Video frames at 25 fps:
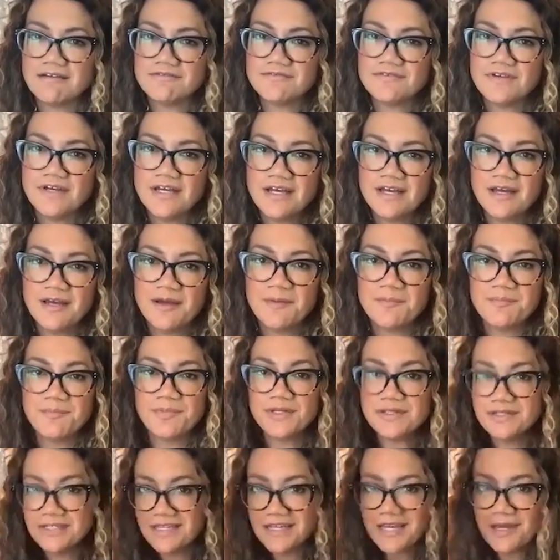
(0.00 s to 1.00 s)
of
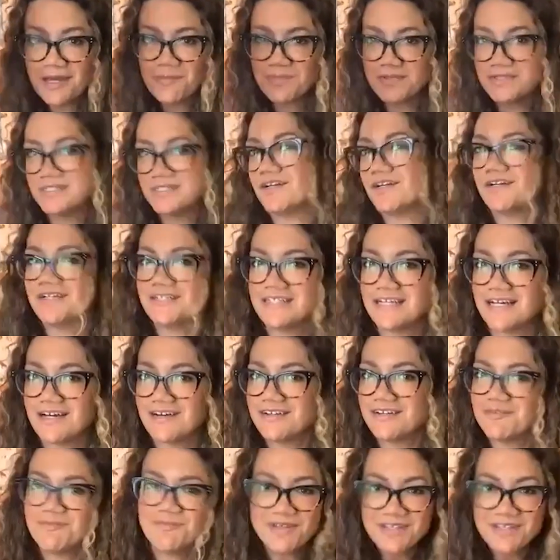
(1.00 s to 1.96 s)
building up and tearing down,